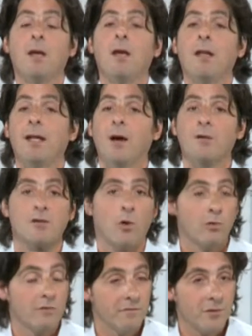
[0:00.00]
Now, it's
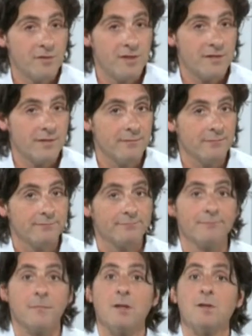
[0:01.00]
cold and flu season,
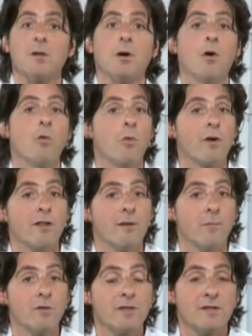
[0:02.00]
so one of the
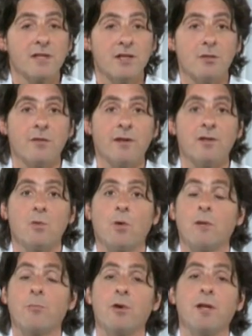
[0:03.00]
most essential things you
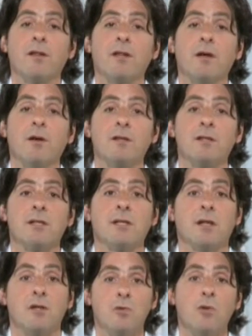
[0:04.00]
want to put in there is
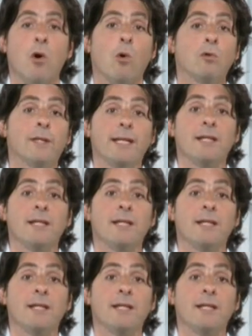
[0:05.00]
the uh, Bold Ease